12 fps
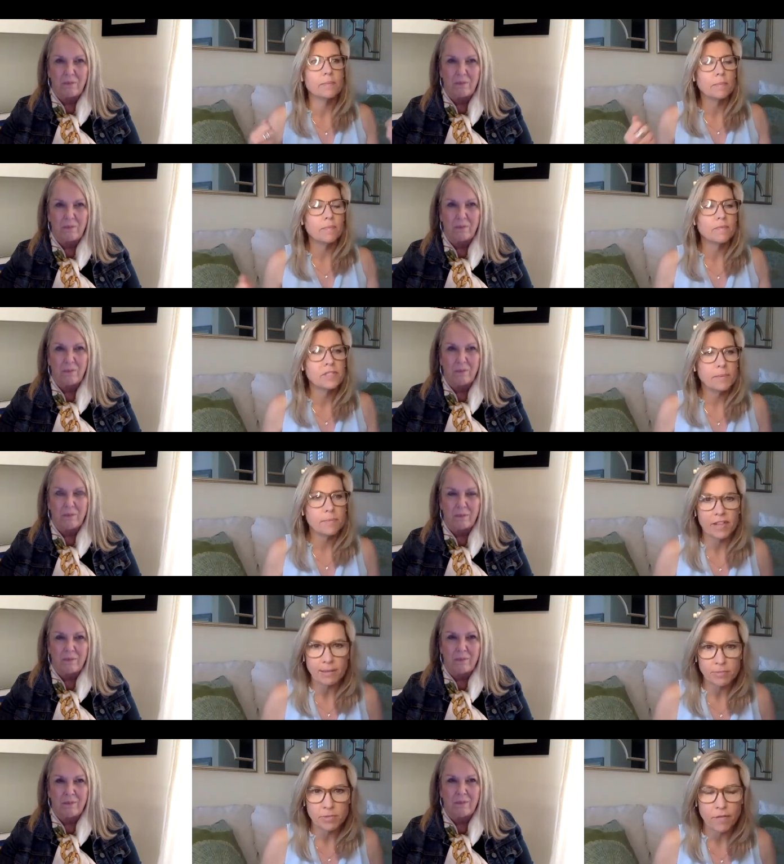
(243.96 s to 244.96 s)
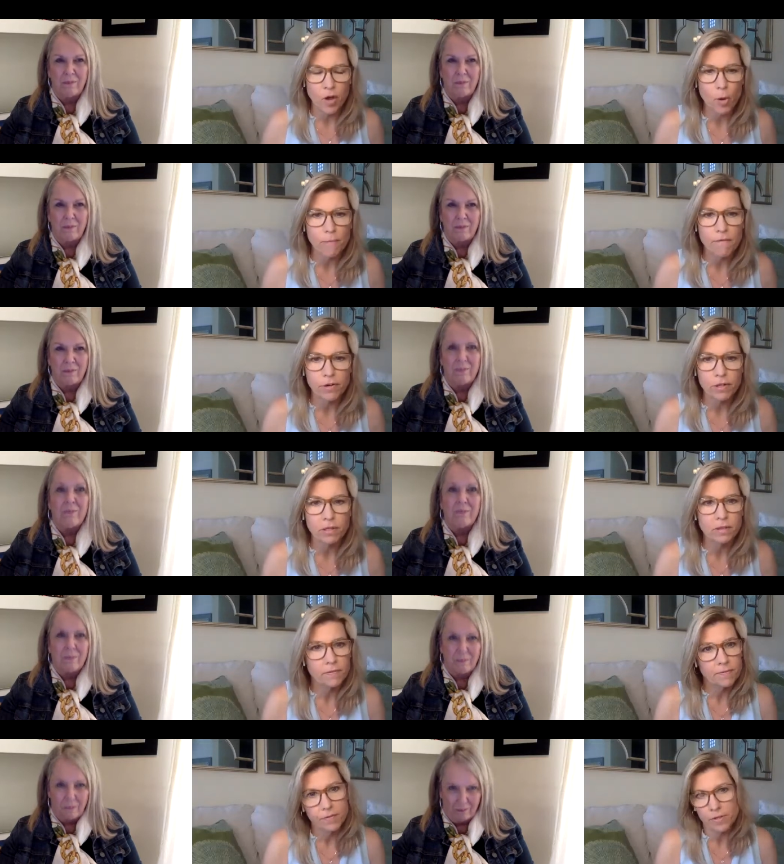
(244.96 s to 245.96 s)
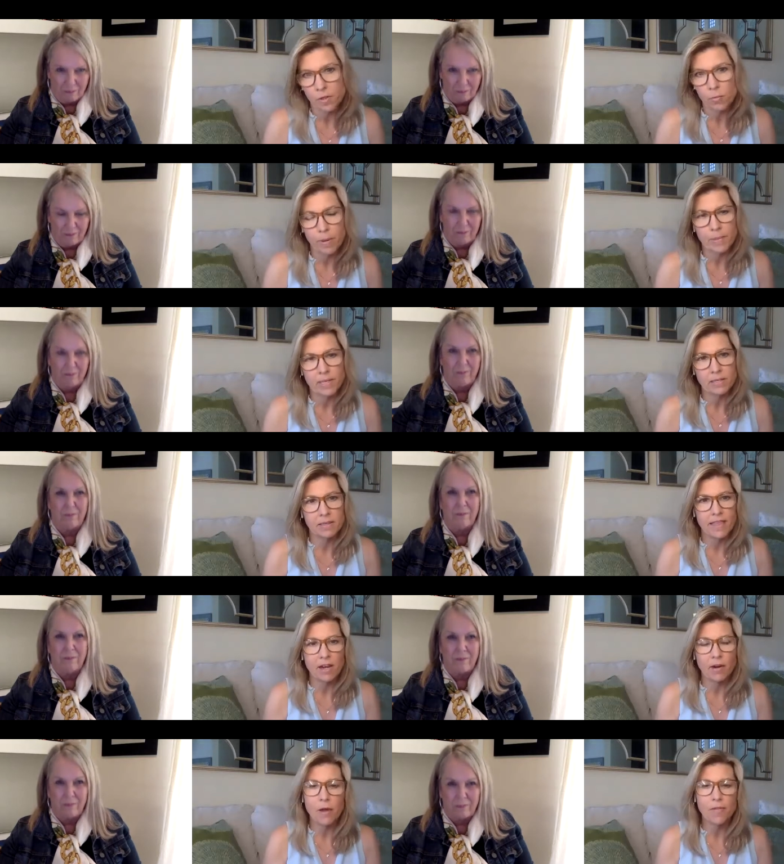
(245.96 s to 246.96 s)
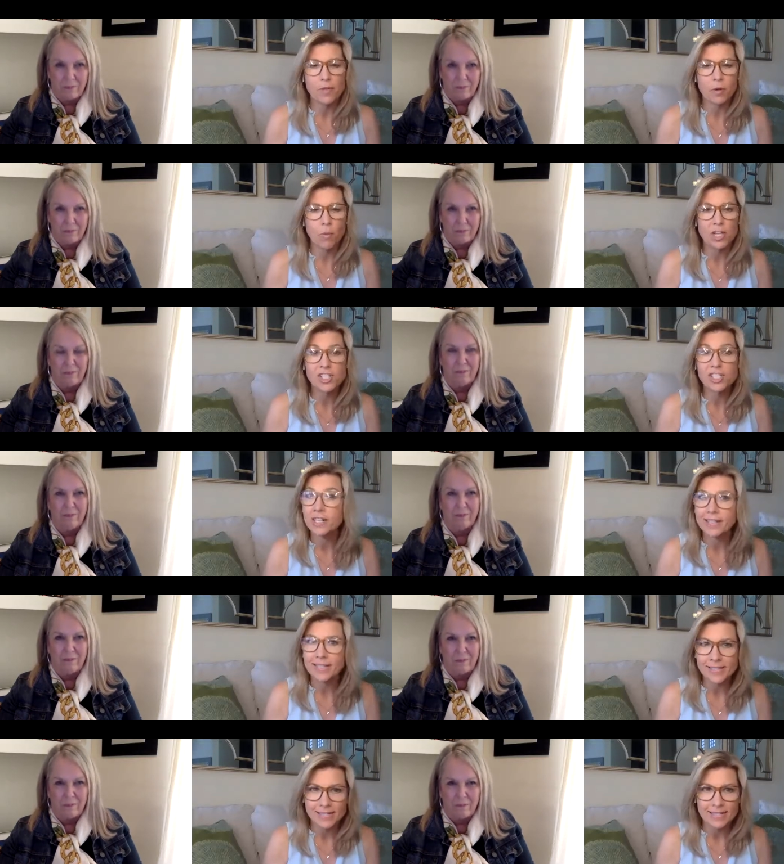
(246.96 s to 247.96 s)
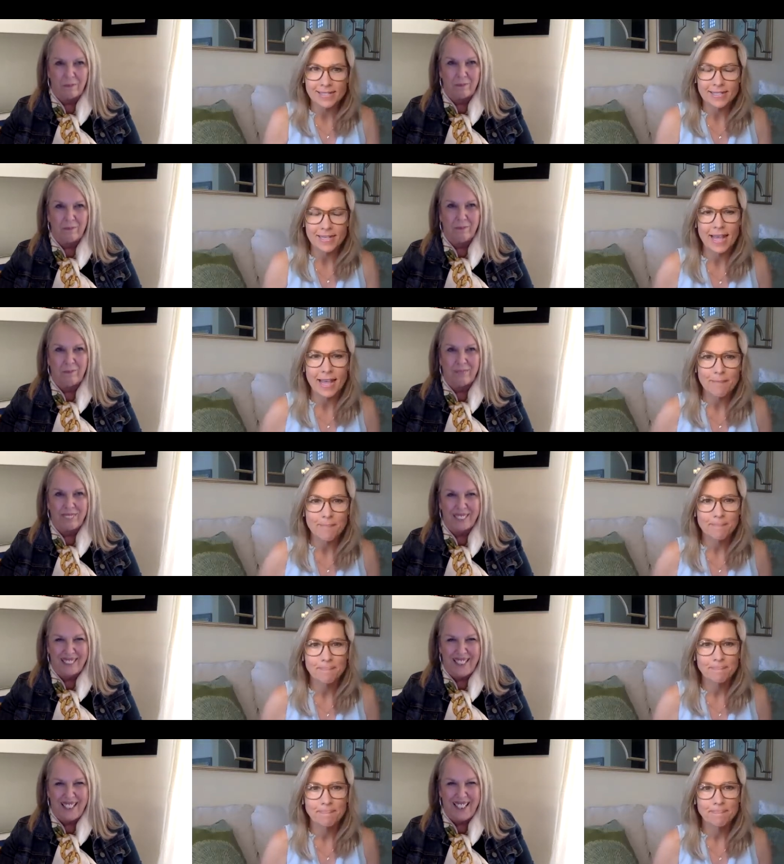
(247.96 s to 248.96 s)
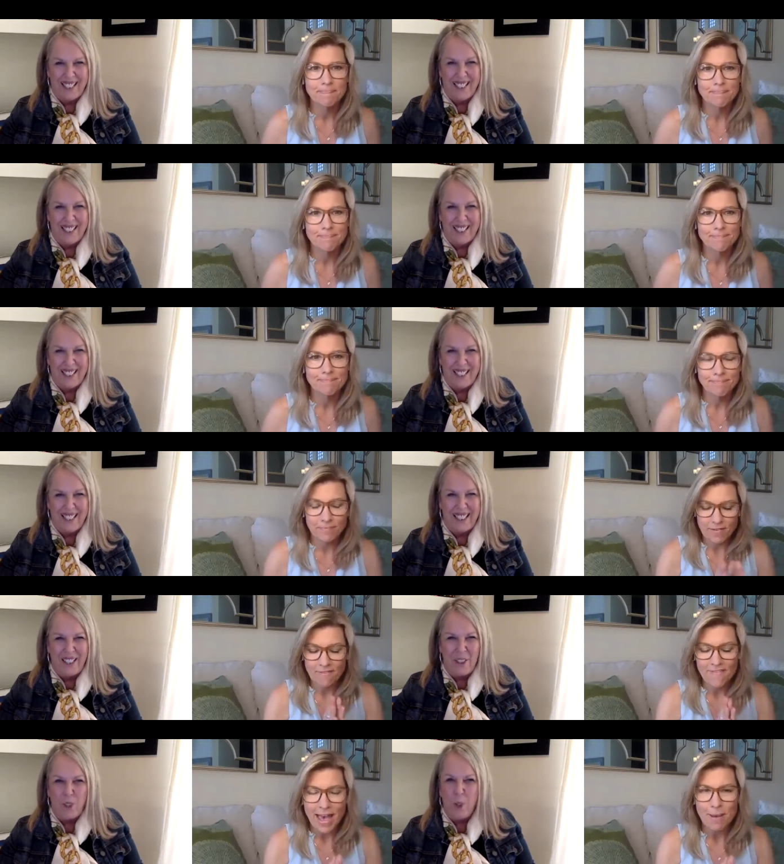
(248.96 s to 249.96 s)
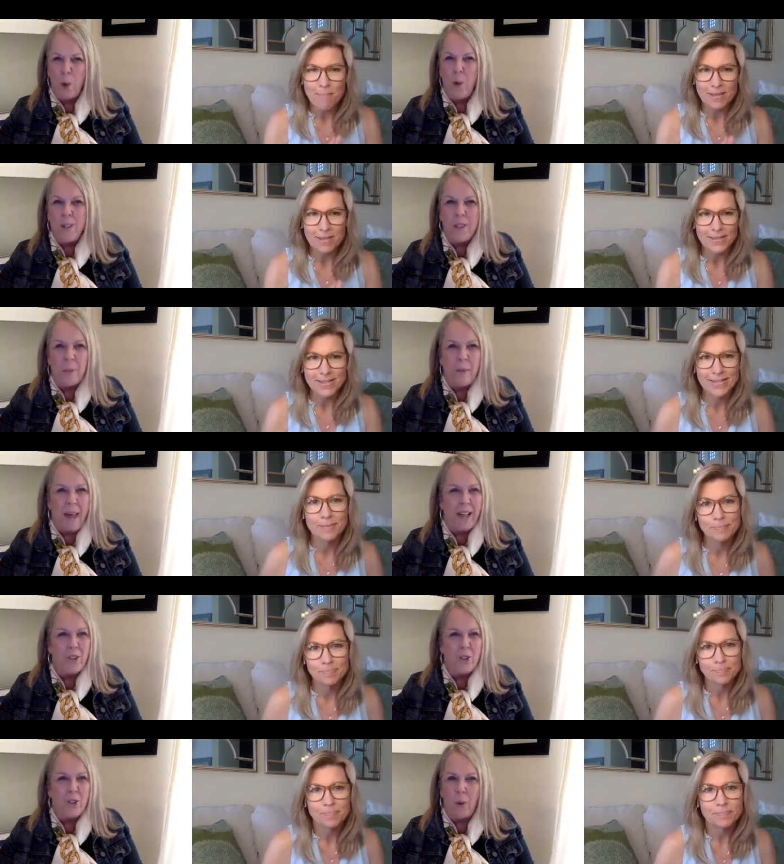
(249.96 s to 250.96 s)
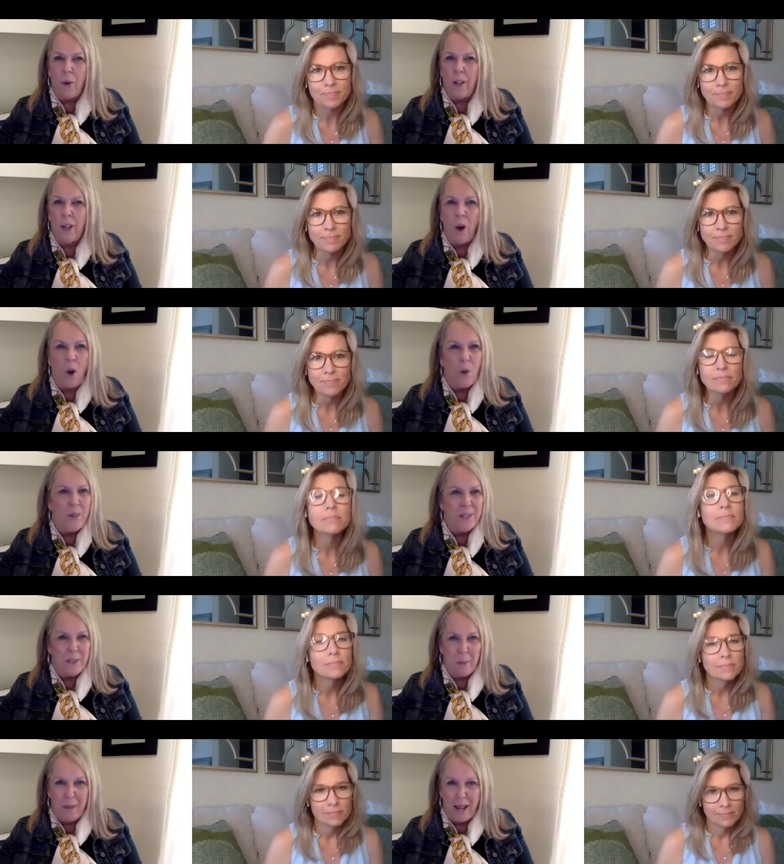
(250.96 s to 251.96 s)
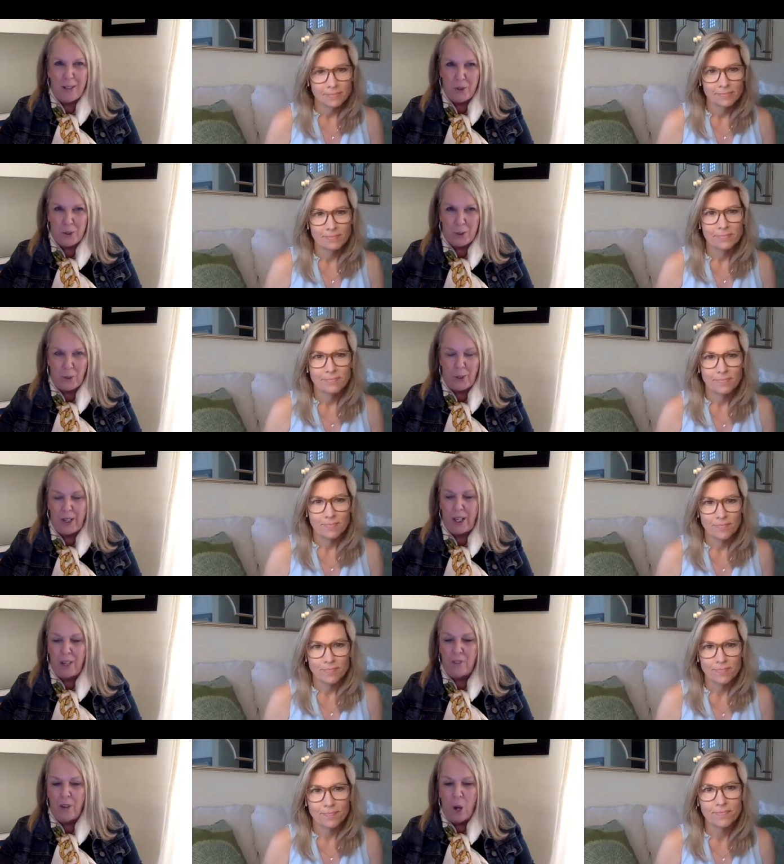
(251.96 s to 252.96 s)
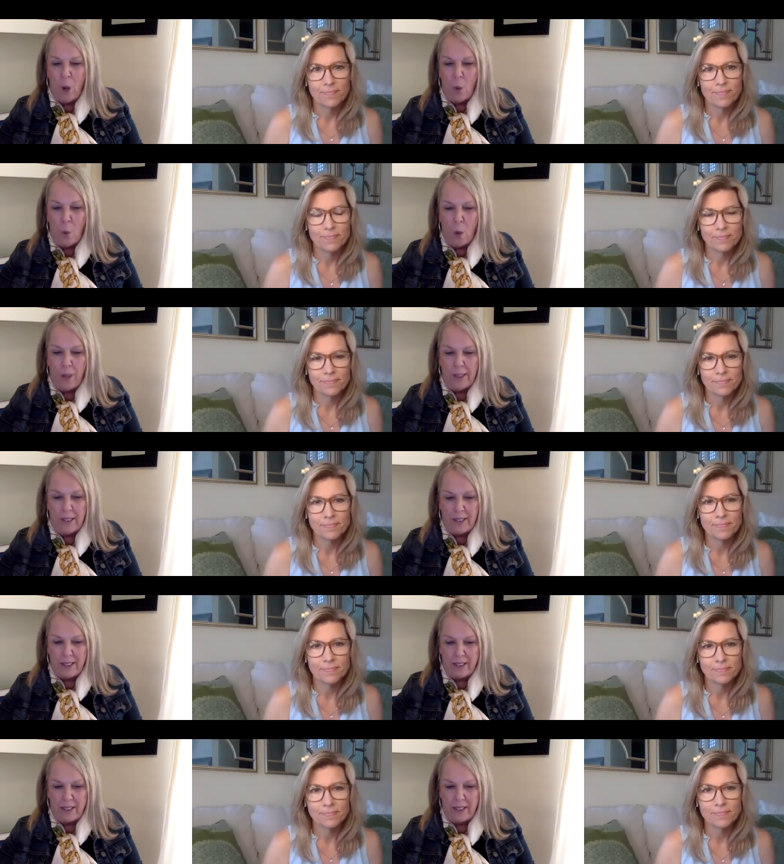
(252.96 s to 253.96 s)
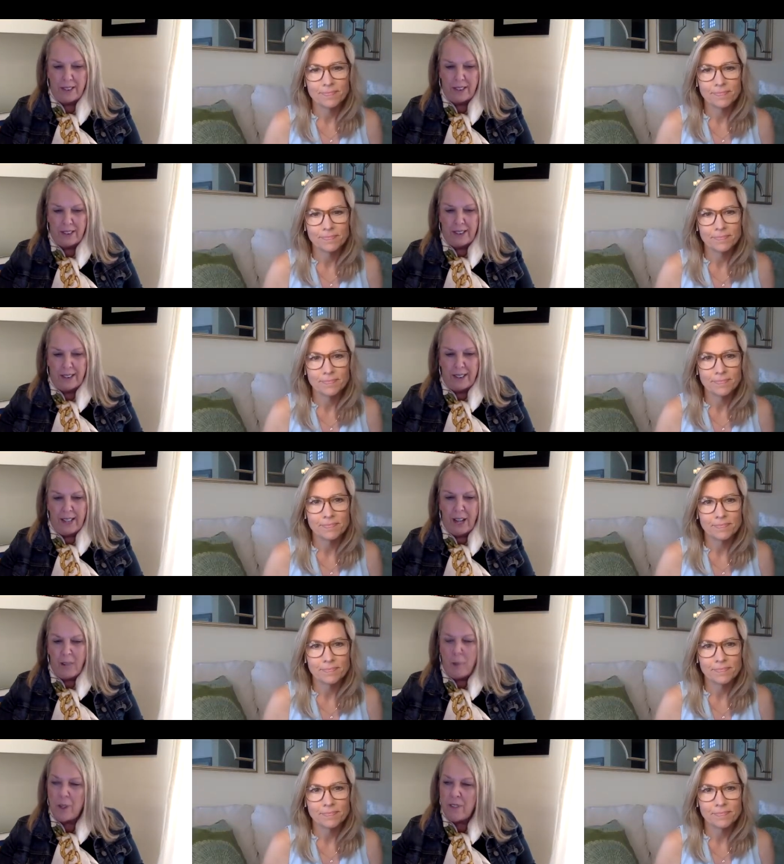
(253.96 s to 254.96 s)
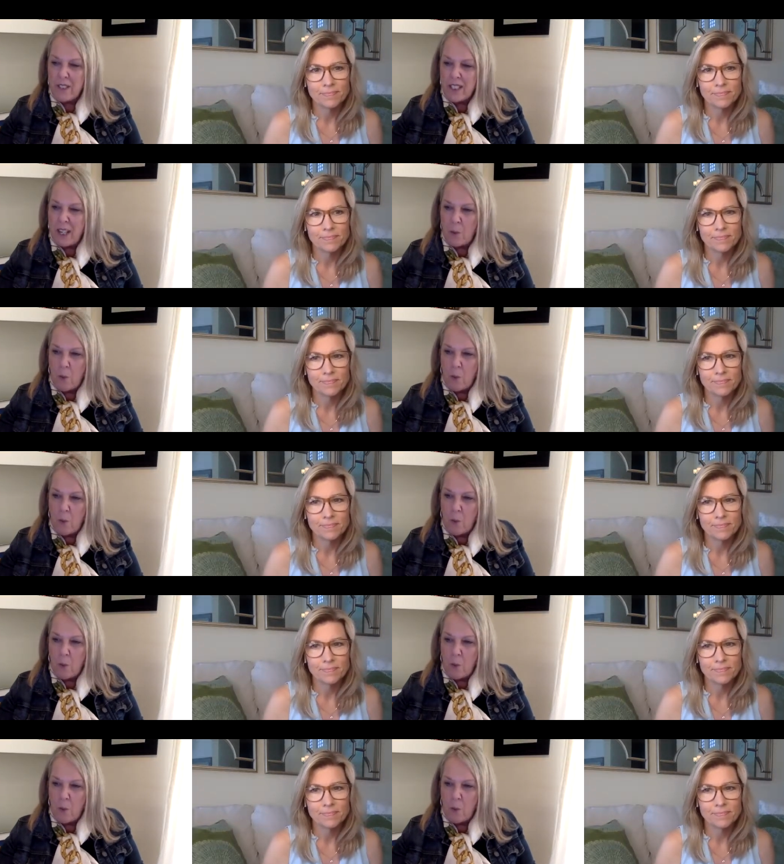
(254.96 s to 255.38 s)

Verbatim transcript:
Speaker 1: some some flames of hope for for the women that are out there watching and listening today yes
Speaker 2: there's always Fabulous. a backstory always a backstory of what it i won't even say what